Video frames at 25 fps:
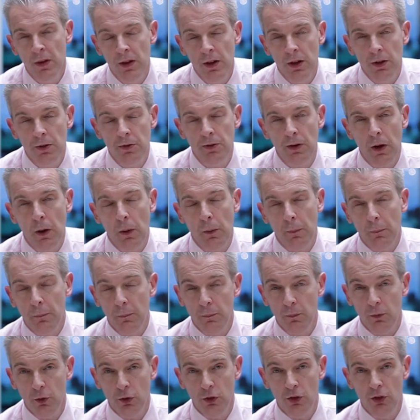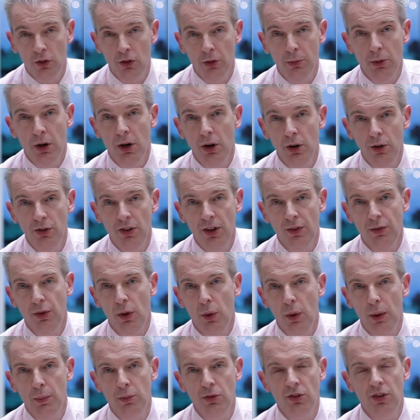So tomorrow's
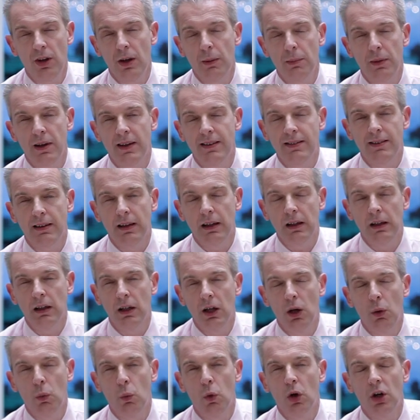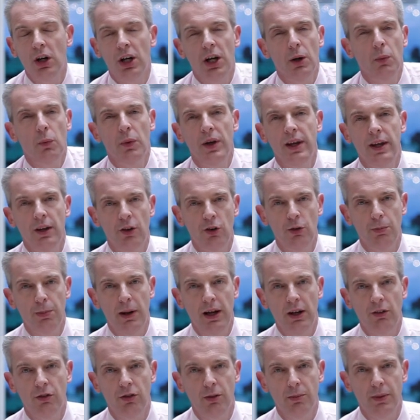FOMC meeting, what can we
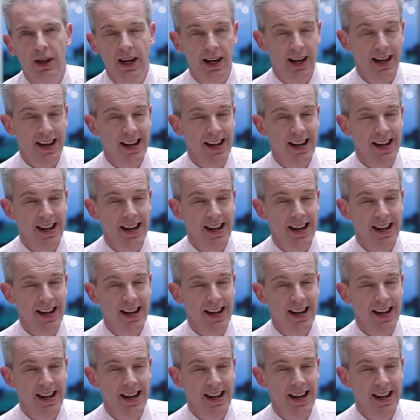expect from that?